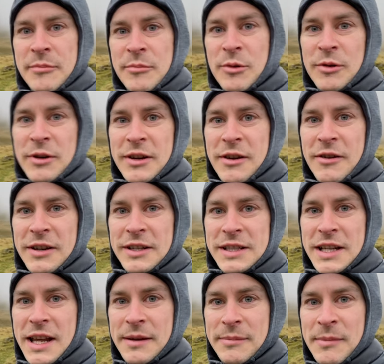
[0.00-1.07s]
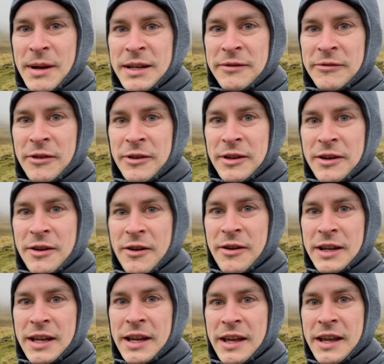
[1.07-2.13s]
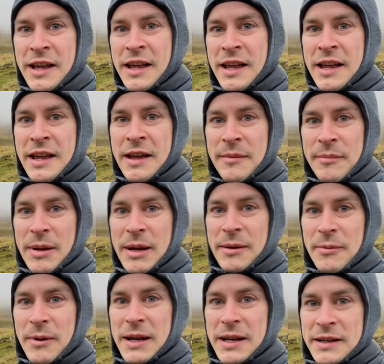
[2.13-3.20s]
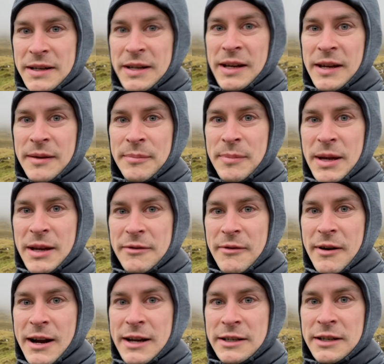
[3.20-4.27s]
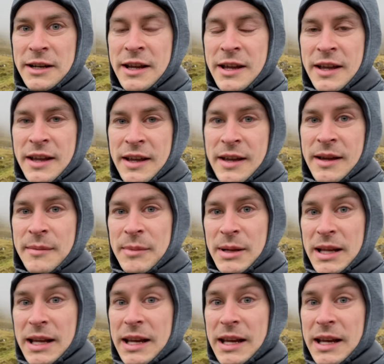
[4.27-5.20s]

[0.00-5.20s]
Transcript: Morning guys, made it through the night. Bit of wind, bit of rain, but the